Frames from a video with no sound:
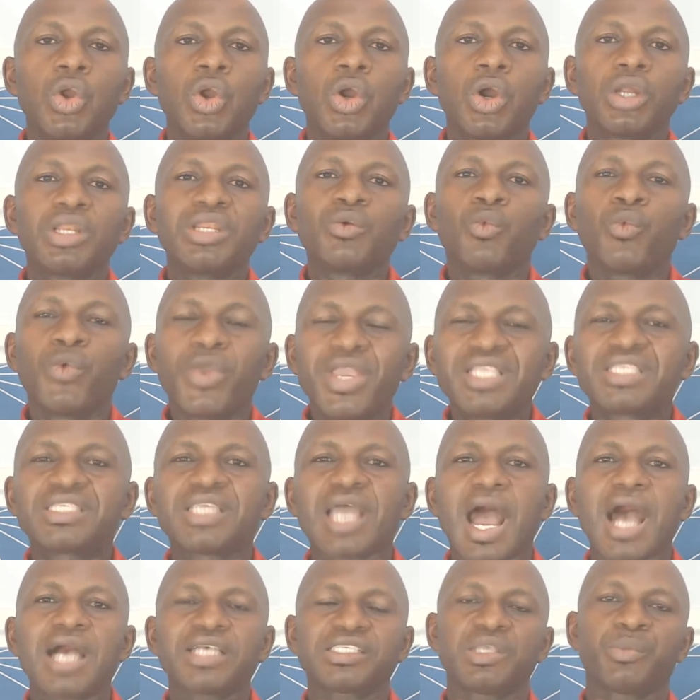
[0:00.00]
which has
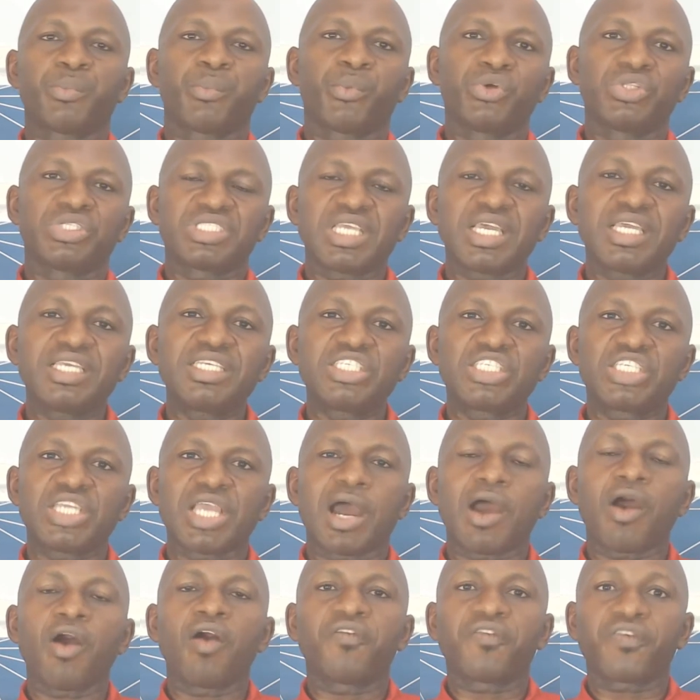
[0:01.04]
the potential
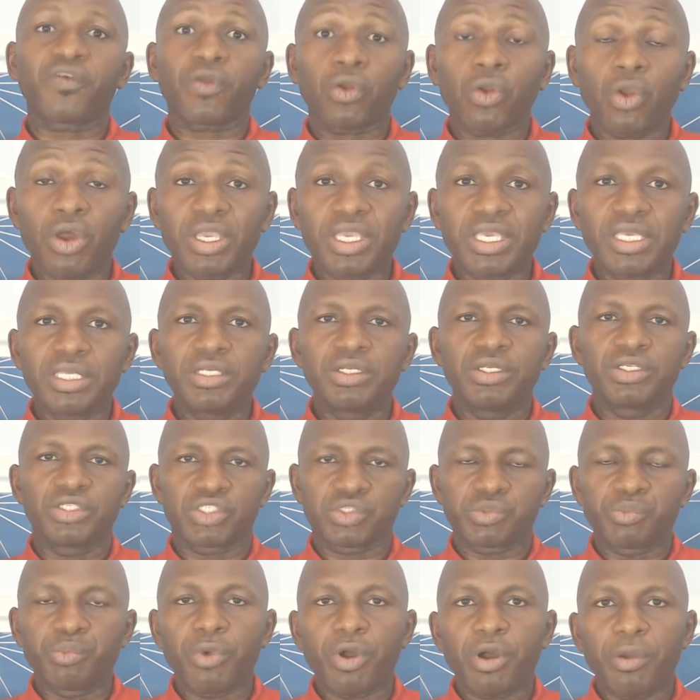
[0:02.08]
of clogging the
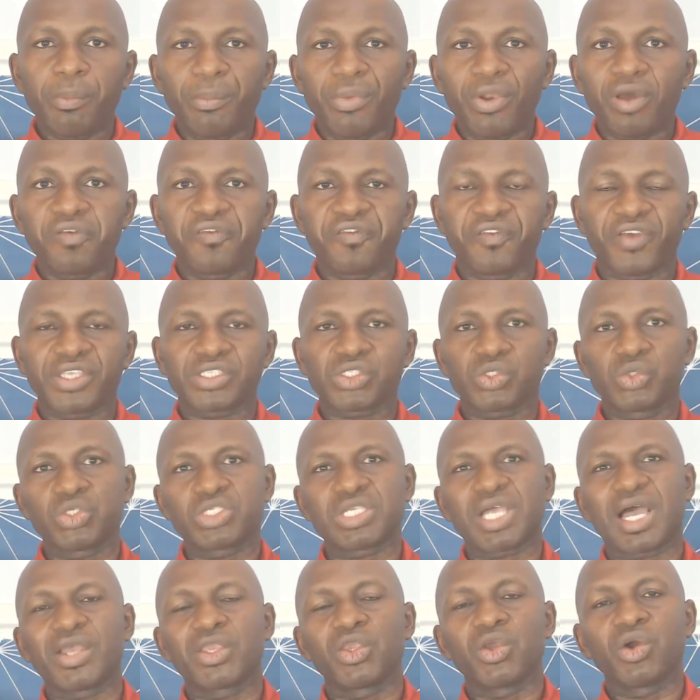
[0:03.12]
small blood vessels and
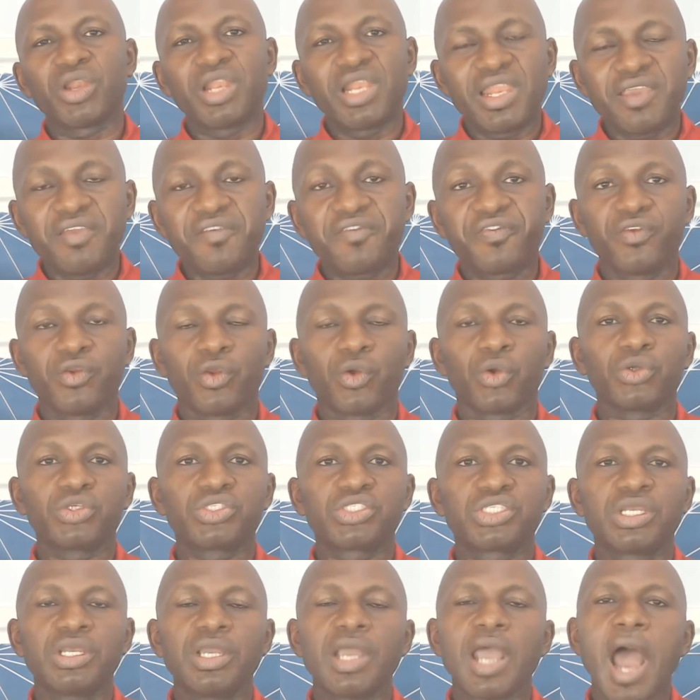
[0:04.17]
your lymph nodes,
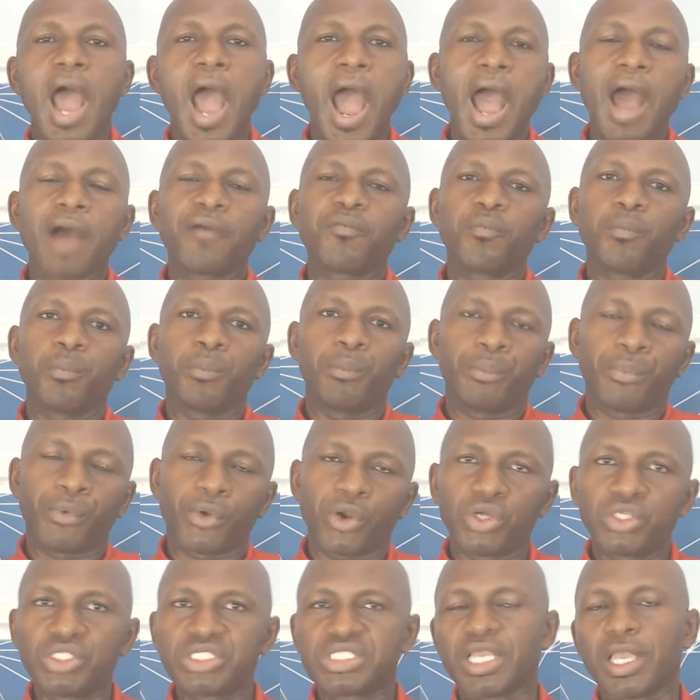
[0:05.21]
are
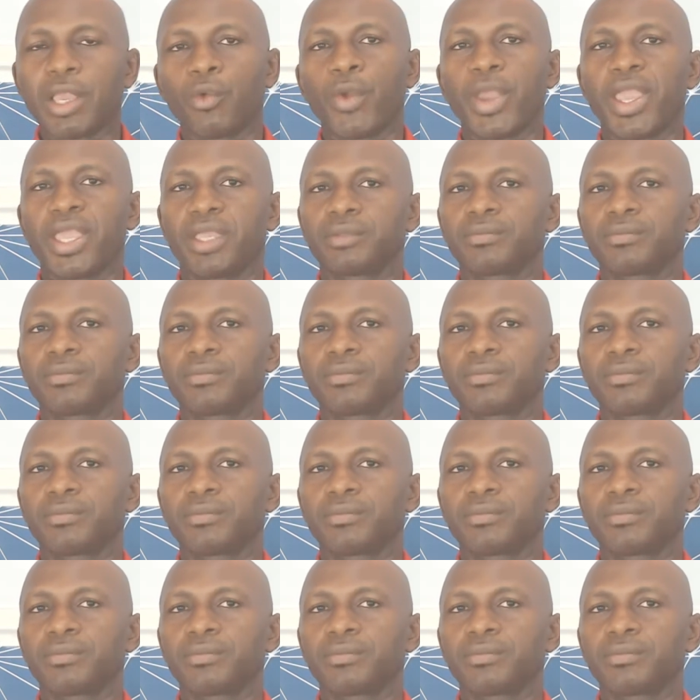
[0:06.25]
burnt away.